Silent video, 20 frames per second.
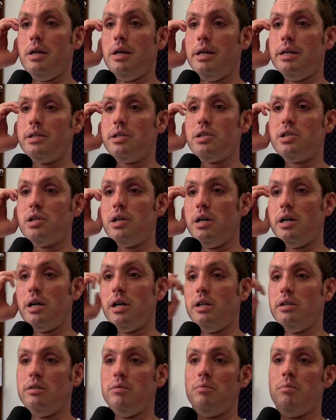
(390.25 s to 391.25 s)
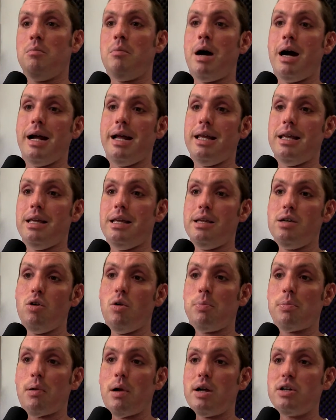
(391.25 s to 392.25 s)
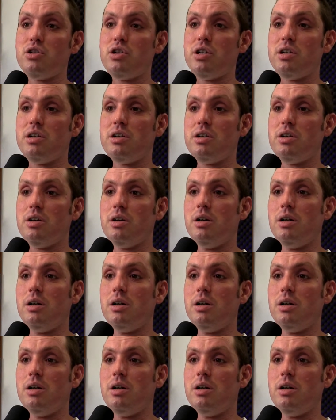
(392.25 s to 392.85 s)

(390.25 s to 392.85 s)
it's uh, my Eagle project.